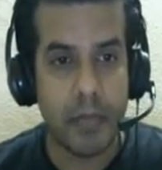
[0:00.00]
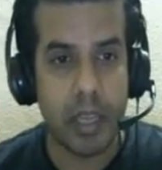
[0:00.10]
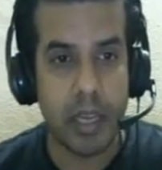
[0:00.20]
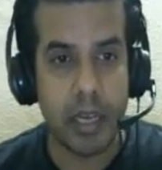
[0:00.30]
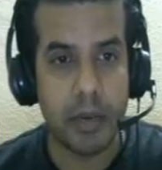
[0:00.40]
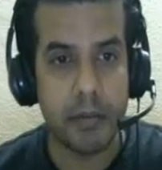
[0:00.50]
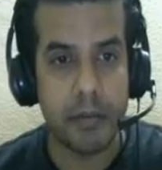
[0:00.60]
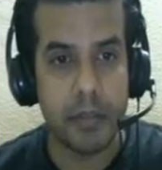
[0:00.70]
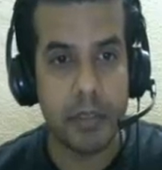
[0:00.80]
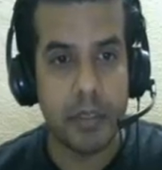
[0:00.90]
and
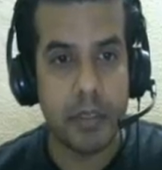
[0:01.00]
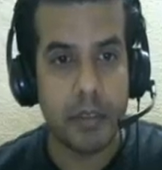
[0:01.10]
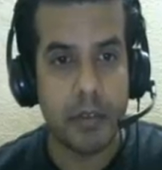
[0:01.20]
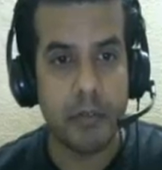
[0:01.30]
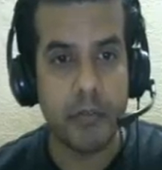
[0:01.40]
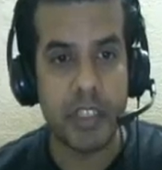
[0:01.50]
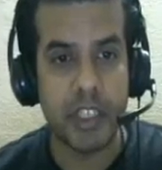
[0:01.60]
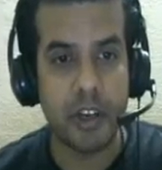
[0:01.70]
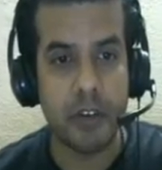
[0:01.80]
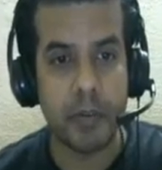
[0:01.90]

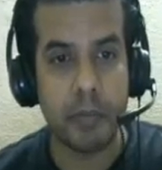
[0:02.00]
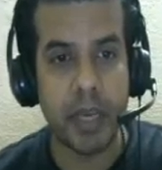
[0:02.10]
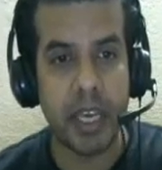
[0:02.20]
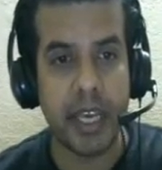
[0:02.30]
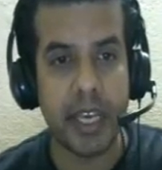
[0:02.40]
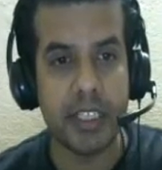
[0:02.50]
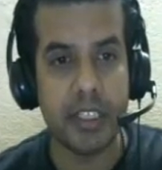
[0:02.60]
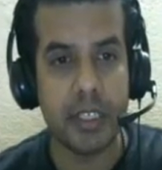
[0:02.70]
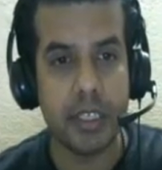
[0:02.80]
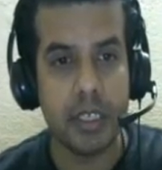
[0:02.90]
visitor of a page,